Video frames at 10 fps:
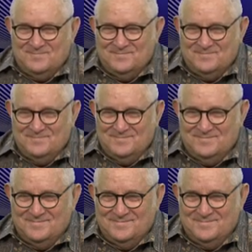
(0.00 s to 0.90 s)

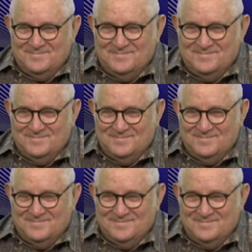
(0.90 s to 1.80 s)

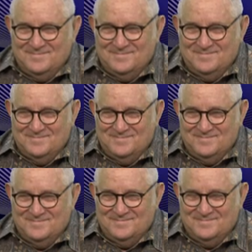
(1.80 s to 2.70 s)

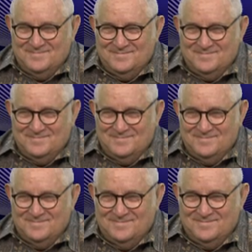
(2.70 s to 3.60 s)

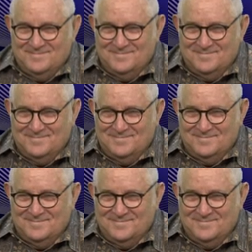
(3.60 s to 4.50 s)
This person isn't speaking.